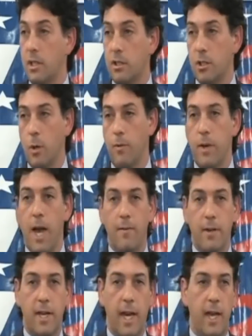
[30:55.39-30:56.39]
And so if you
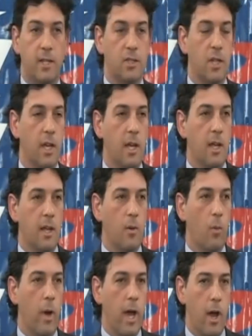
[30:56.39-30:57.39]
have a case
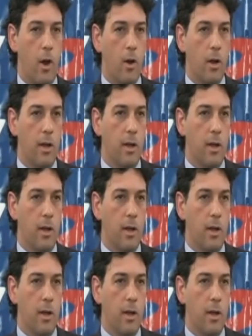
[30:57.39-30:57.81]
where